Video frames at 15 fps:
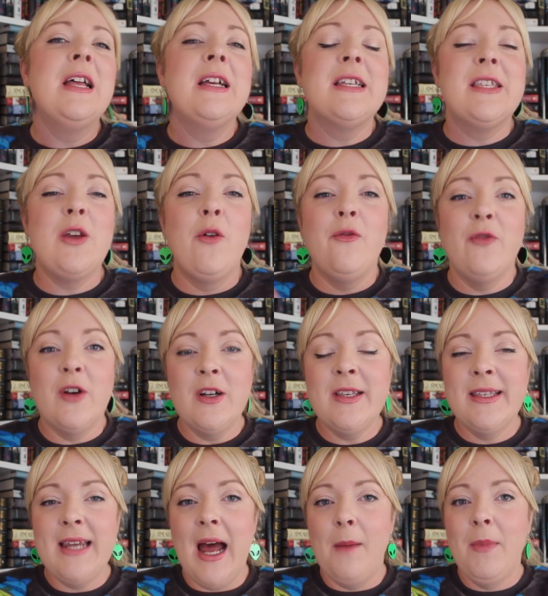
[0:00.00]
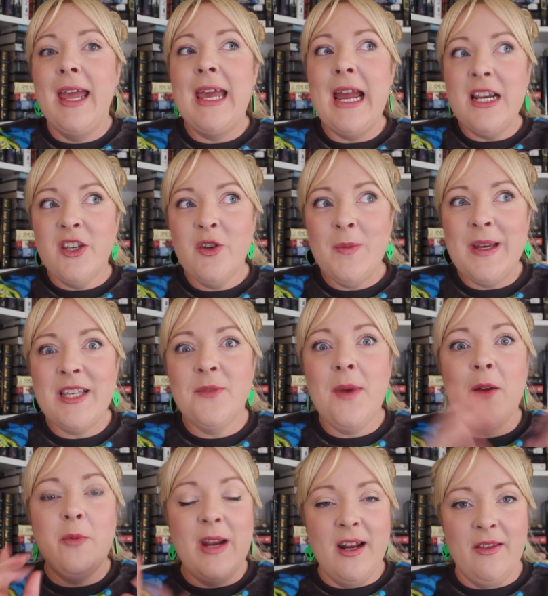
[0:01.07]
So first up, in case you missed
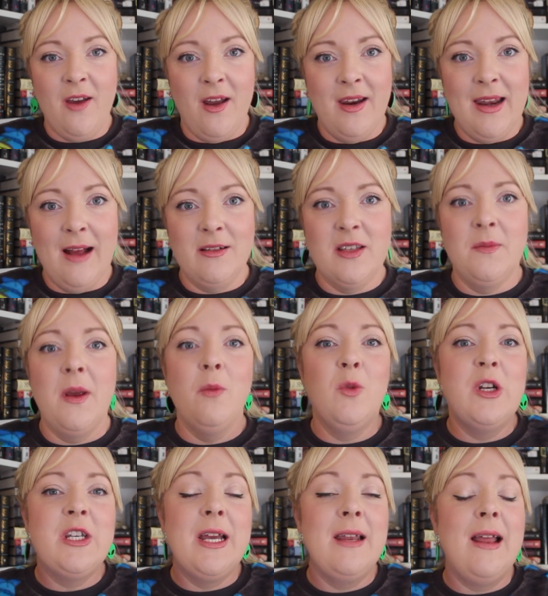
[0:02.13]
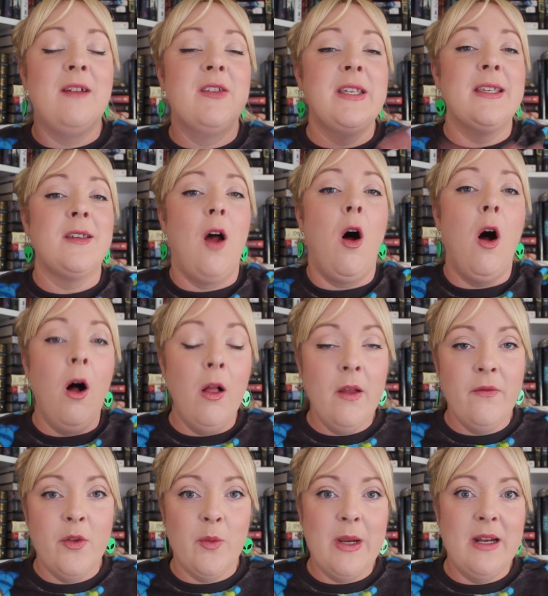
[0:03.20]
my readathon announcement, which announces all
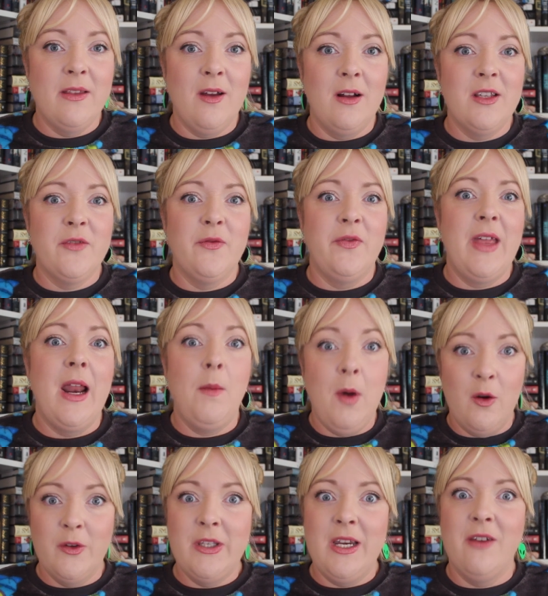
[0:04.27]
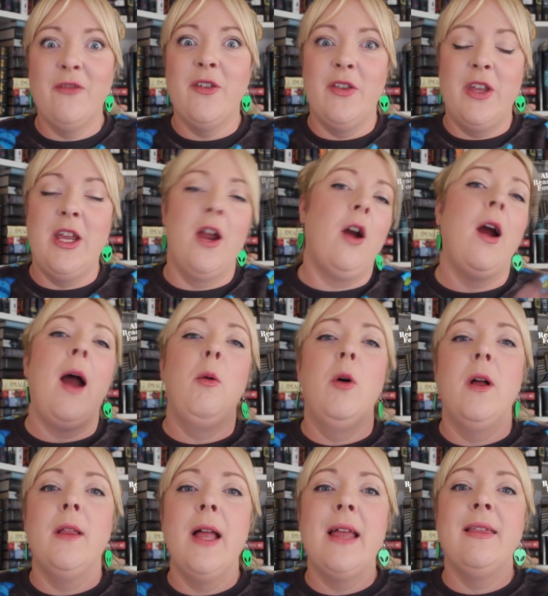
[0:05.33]
of the readathons that I'm hosting for the year, I
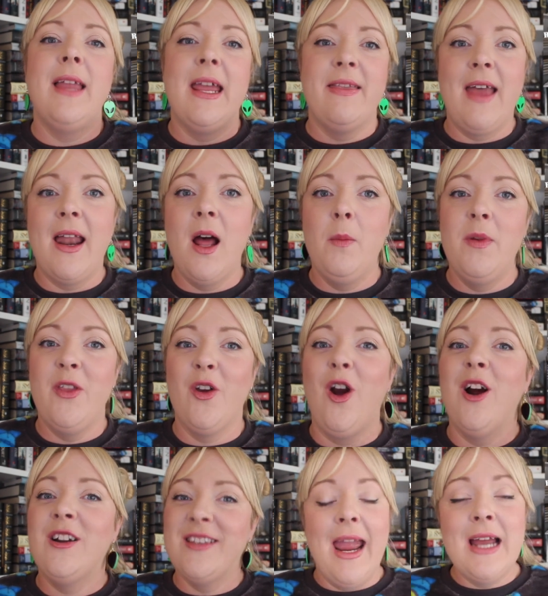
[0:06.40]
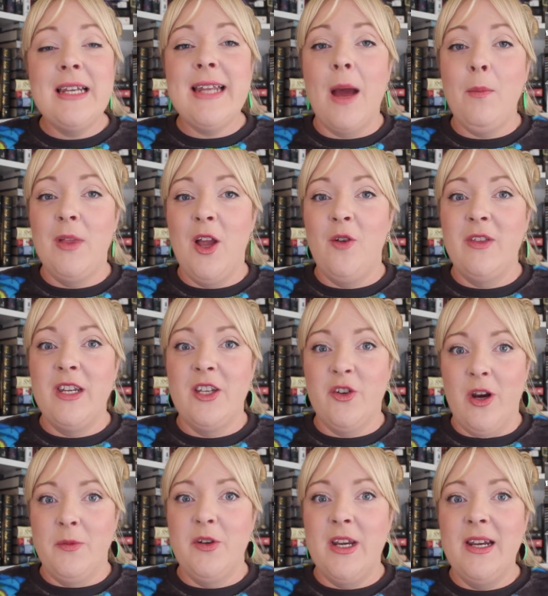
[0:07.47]
will link that up in the cards and down below in the
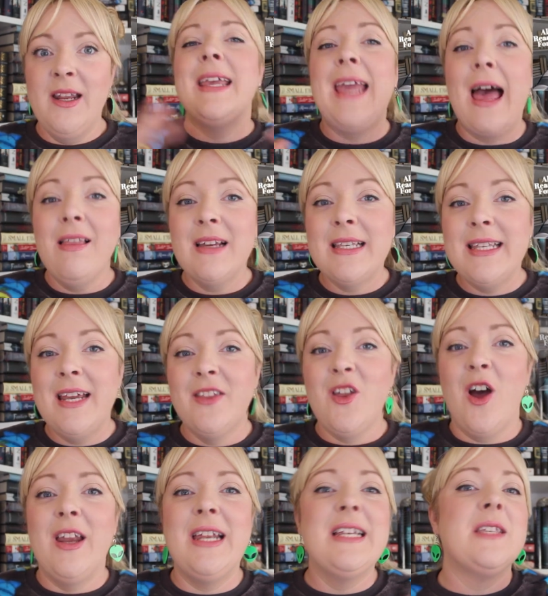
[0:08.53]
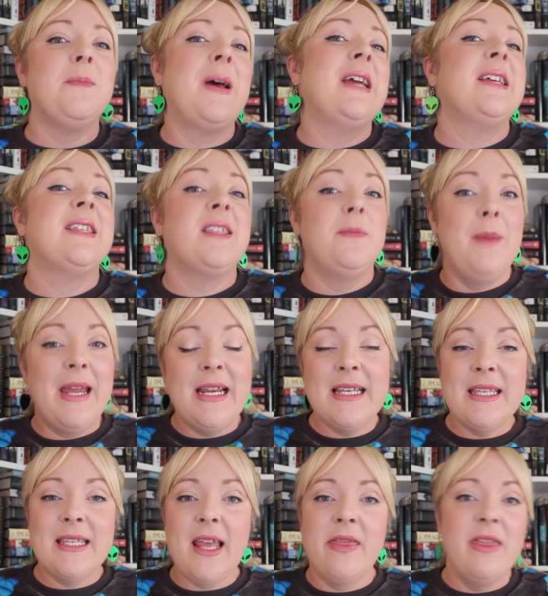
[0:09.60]
description. Galaxyathon is my
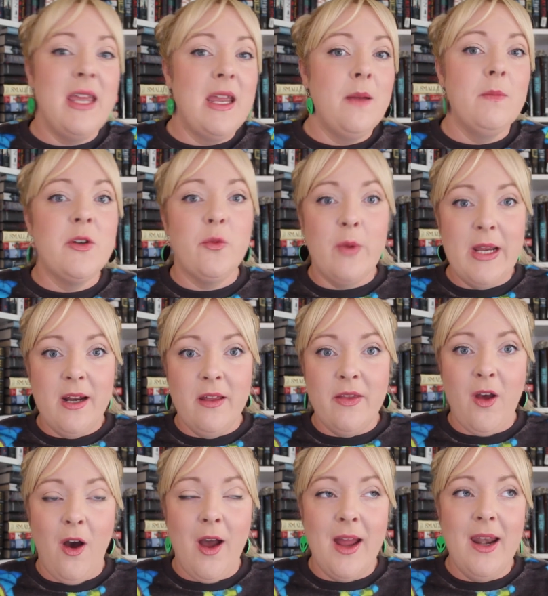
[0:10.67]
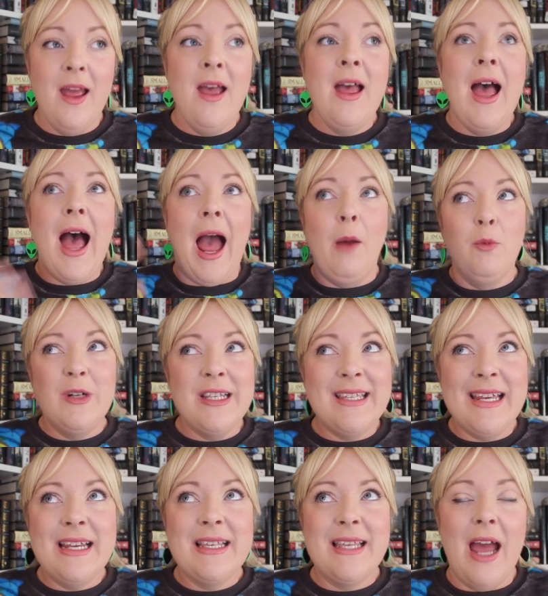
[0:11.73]
space-themed readathon. I would
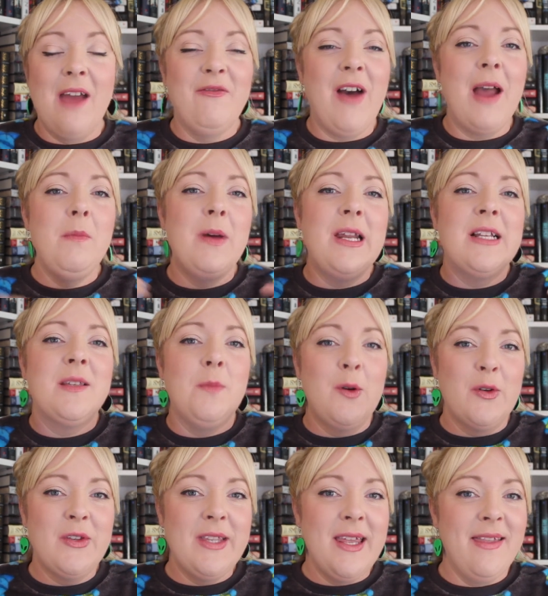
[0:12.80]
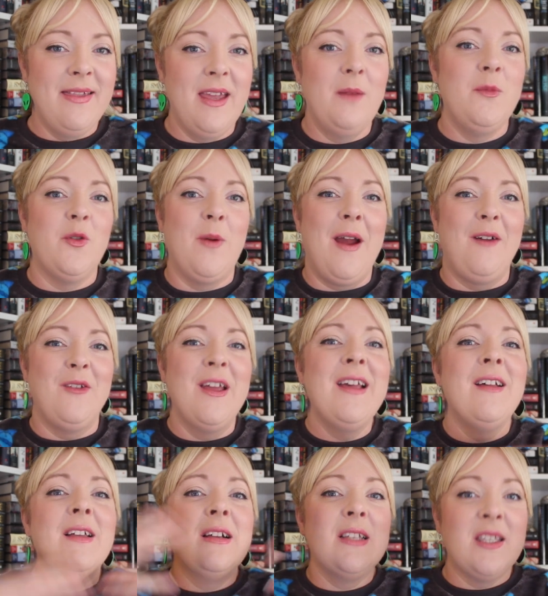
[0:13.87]
say sci-fi, but it's mostly themed around
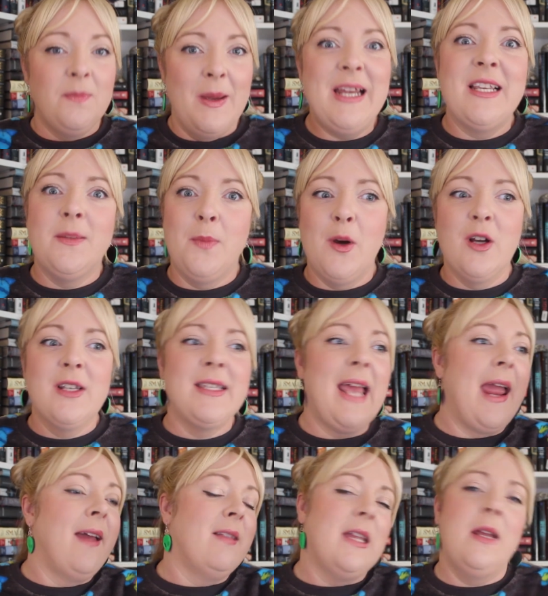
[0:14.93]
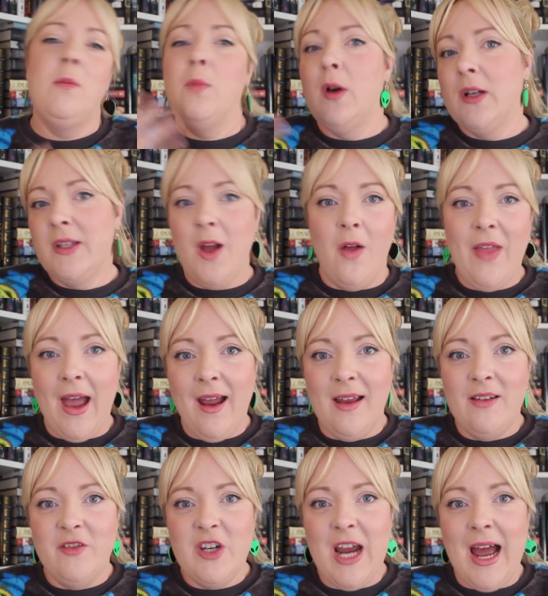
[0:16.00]
space books, alien books, all that kind
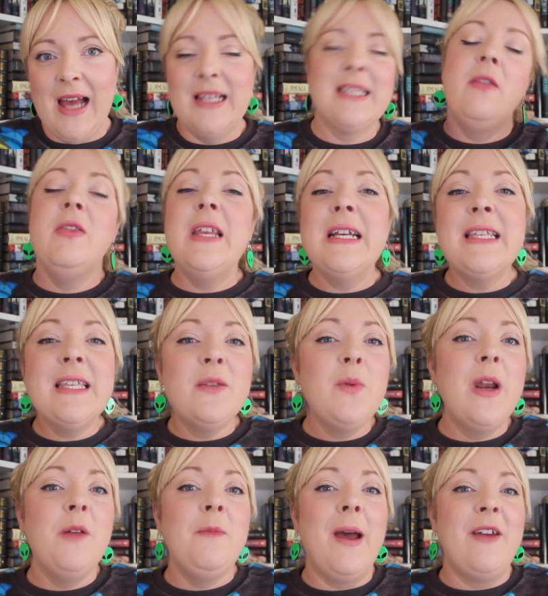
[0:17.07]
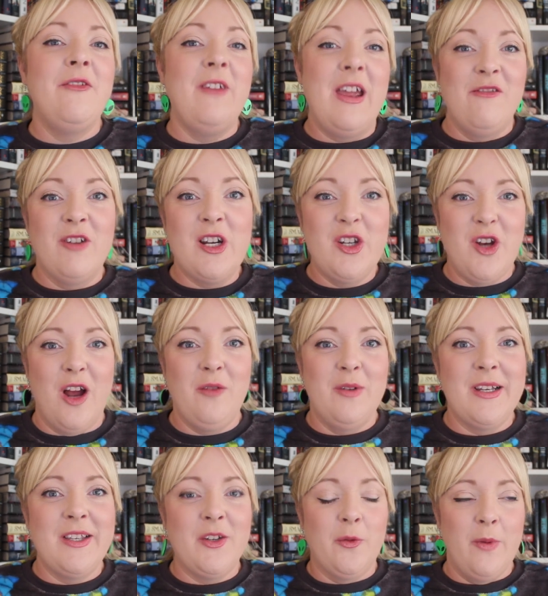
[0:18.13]
of jazz. This is one of my favorite
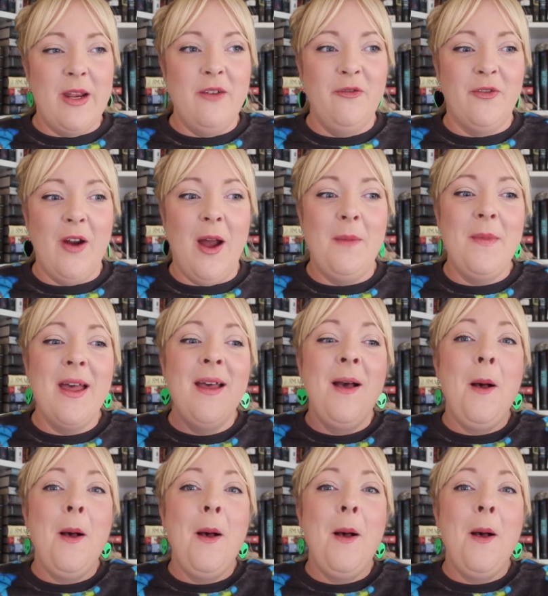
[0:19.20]
genres to read from,